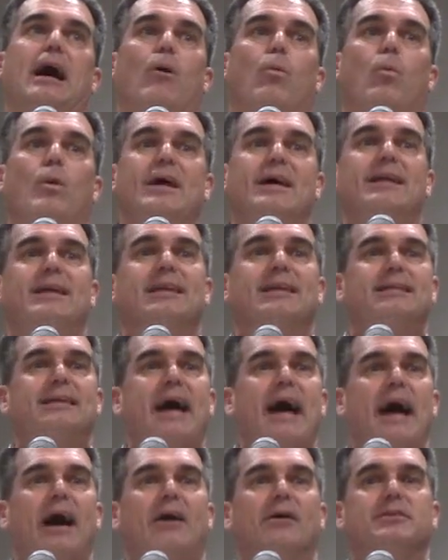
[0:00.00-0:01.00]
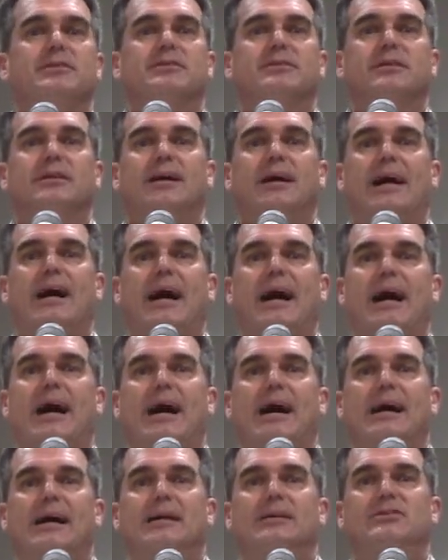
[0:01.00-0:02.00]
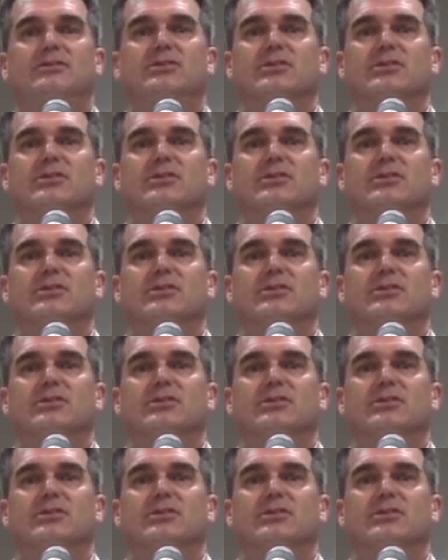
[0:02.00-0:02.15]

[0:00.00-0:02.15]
When in doubt, I